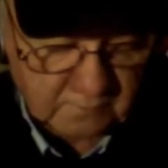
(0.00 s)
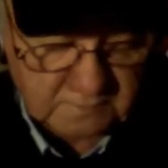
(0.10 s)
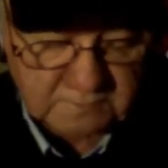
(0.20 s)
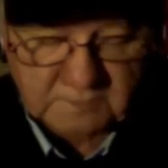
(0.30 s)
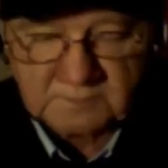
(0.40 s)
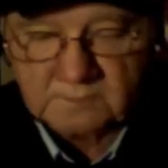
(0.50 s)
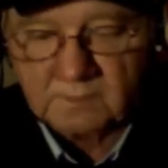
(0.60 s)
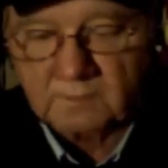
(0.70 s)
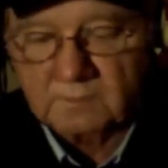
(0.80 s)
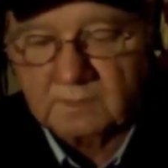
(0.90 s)
six, and the
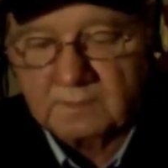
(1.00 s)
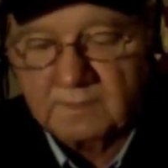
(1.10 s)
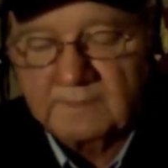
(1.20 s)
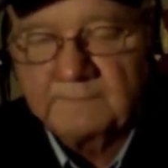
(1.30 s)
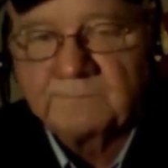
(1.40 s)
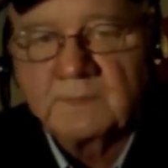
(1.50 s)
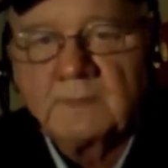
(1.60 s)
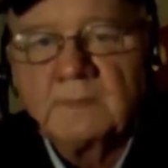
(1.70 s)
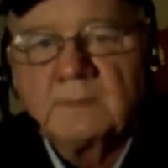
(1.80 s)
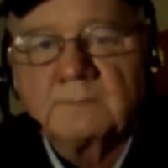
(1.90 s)
third.
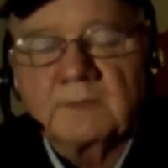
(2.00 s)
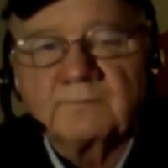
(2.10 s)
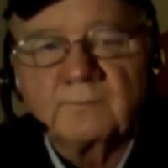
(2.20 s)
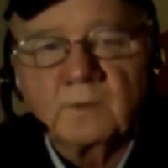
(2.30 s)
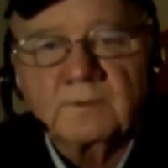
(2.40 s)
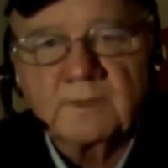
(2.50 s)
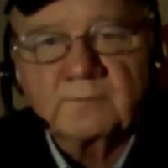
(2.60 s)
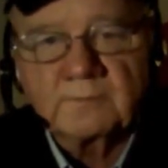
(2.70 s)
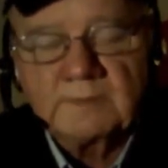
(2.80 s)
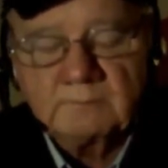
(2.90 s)
My fourth
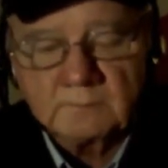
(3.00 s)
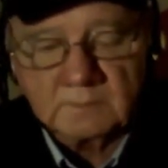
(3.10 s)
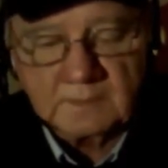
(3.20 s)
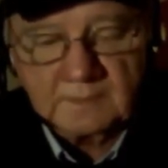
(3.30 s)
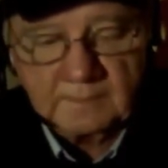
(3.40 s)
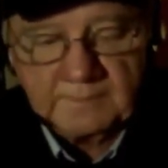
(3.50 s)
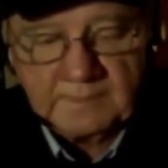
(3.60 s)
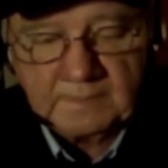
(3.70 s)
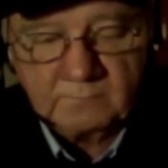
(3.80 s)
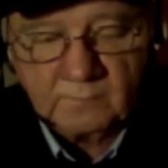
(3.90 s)
entry will come
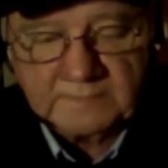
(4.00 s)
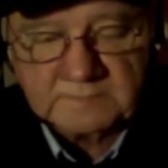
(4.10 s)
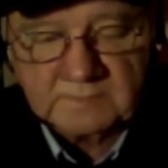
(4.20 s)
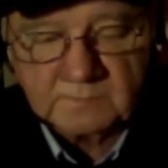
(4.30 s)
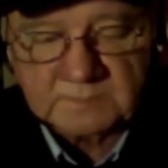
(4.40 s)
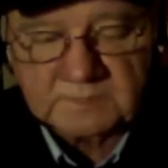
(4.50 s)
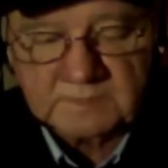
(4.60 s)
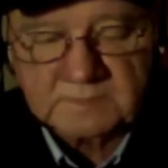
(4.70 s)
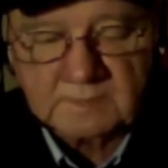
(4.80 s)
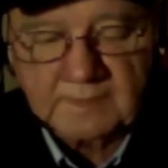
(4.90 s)
in race number
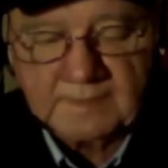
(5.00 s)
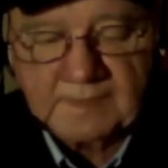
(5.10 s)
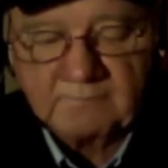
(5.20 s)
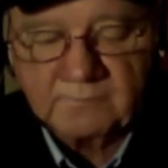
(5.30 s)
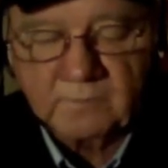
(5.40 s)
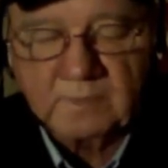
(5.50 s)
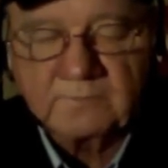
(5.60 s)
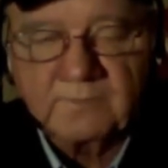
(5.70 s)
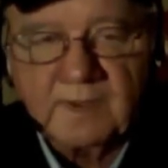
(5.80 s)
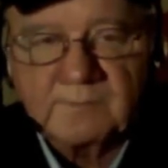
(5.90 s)
six tonight,
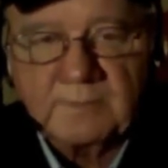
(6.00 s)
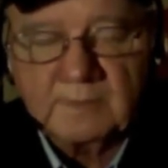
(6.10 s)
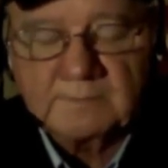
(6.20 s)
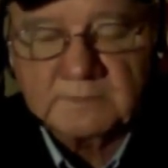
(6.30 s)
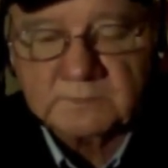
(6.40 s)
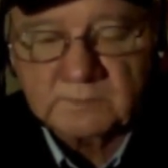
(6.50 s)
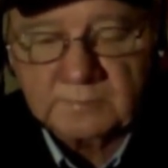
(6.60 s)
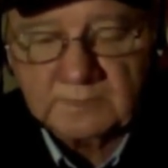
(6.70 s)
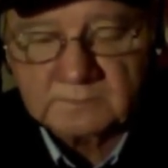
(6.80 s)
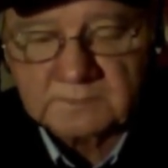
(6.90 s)
8:45 p.m. Eastern
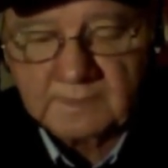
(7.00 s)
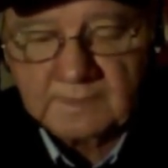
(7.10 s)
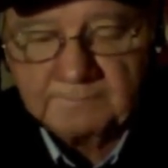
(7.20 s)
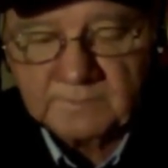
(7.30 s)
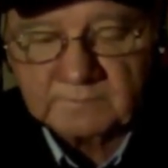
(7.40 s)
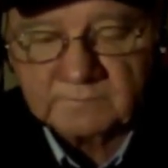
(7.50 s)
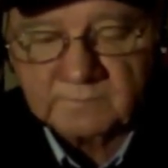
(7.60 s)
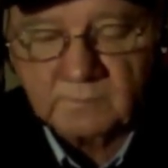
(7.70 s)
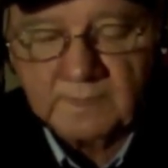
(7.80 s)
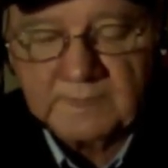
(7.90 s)
Post time. This is
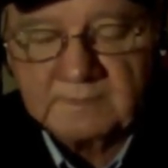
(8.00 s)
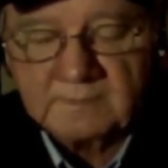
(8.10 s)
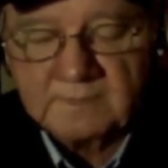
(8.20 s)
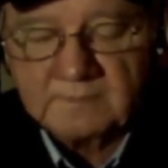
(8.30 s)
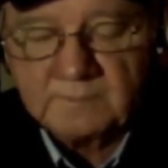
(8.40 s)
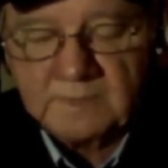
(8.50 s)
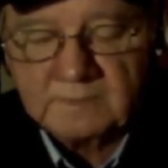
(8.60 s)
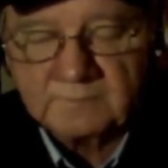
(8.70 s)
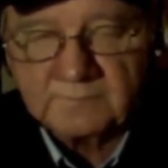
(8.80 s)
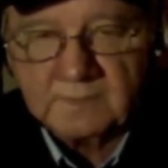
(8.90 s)
a Grade
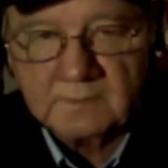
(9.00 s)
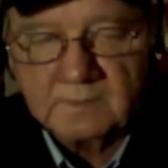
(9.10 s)
TB affair.